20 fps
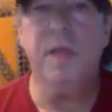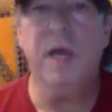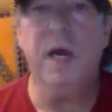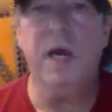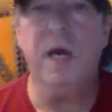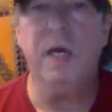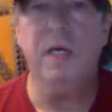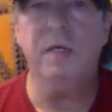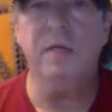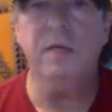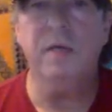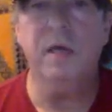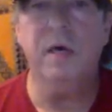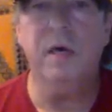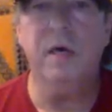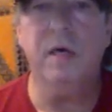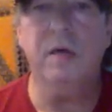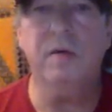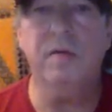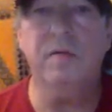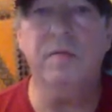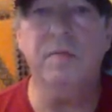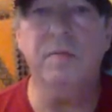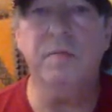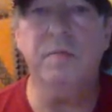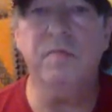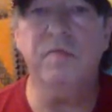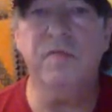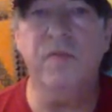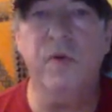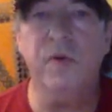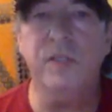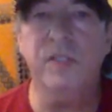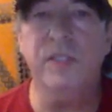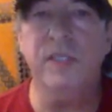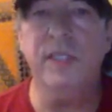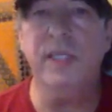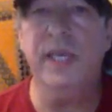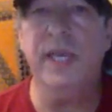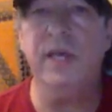on voice
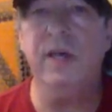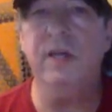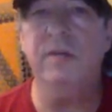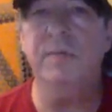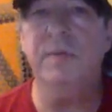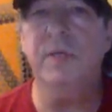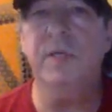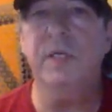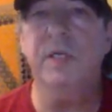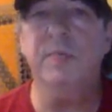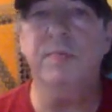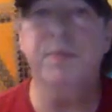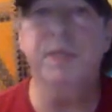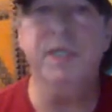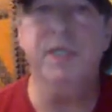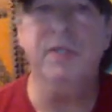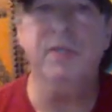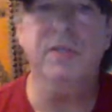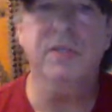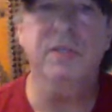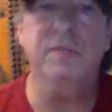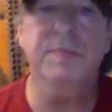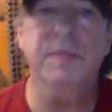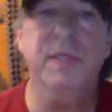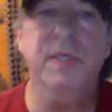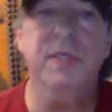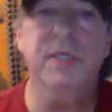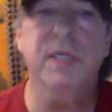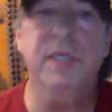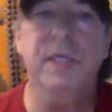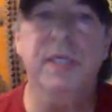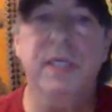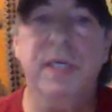and accountability, political stability,